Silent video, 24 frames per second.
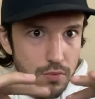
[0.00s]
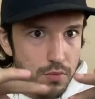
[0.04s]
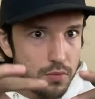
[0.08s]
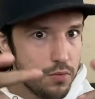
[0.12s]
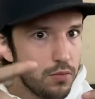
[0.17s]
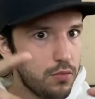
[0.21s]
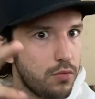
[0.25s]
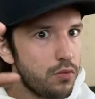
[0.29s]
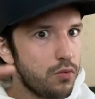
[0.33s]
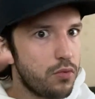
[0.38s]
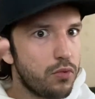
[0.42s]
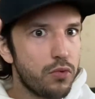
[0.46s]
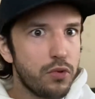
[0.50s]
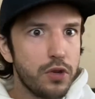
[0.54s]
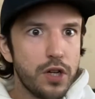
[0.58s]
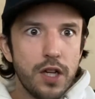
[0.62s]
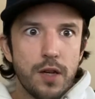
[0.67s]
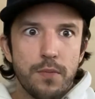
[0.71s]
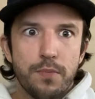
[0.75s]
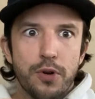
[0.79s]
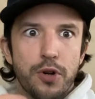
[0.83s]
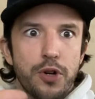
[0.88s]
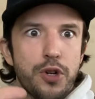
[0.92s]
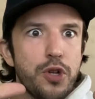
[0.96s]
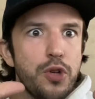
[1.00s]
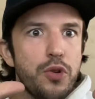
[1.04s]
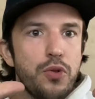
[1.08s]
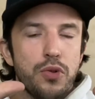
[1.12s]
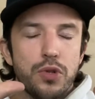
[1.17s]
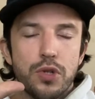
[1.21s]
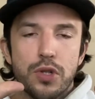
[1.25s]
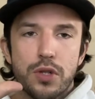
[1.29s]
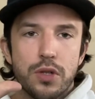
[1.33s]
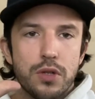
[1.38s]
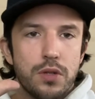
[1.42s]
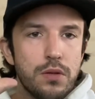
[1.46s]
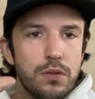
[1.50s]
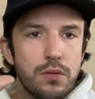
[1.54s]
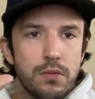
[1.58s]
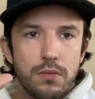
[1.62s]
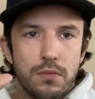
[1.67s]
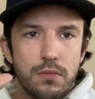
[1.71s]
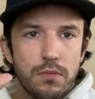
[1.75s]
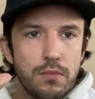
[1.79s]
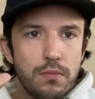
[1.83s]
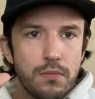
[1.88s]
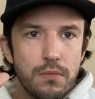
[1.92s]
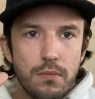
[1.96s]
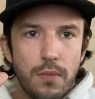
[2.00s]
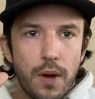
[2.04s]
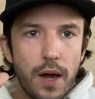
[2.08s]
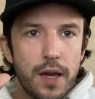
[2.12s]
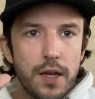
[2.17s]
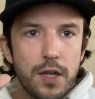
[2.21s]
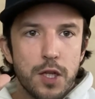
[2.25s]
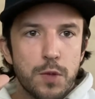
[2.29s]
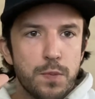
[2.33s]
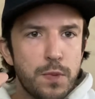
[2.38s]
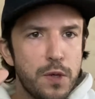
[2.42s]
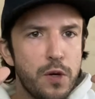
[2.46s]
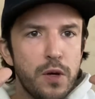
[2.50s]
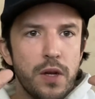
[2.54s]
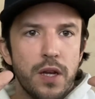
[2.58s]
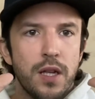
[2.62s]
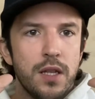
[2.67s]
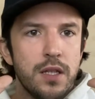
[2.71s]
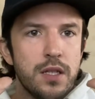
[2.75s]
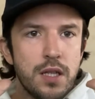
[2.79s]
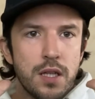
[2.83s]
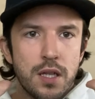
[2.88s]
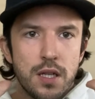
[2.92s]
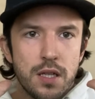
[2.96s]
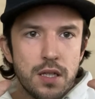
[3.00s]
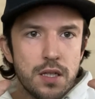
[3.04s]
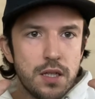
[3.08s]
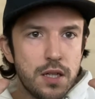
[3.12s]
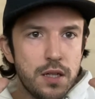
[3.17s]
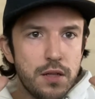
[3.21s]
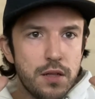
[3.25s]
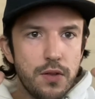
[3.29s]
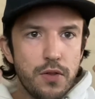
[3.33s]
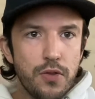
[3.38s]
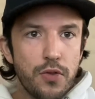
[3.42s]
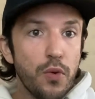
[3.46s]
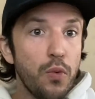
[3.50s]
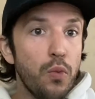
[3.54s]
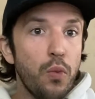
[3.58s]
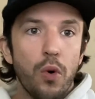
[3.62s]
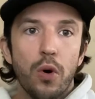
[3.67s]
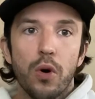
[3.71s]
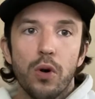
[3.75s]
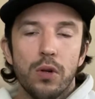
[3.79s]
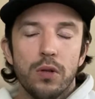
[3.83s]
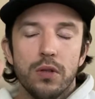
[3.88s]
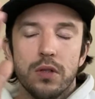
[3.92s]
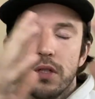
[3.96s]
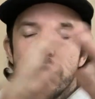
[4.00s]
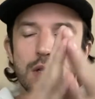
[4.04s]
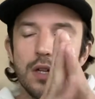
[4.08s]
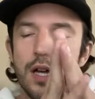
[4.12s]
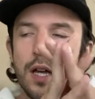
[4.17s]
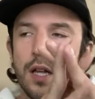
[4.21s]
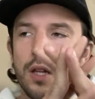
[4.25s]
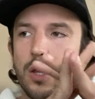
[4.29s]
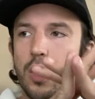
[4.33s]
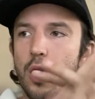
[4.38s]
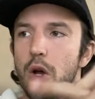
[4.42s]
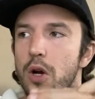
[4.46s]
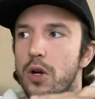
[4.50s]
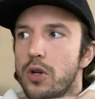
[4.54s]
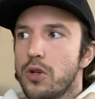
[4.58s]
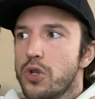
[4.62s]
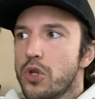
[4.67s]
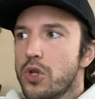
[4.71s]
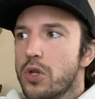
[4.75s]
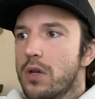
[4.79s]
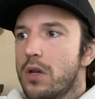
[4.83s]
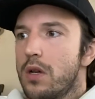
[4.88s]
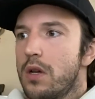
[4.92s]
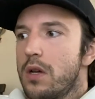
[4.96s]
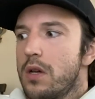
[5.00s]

reproduce my experiences and the world at large.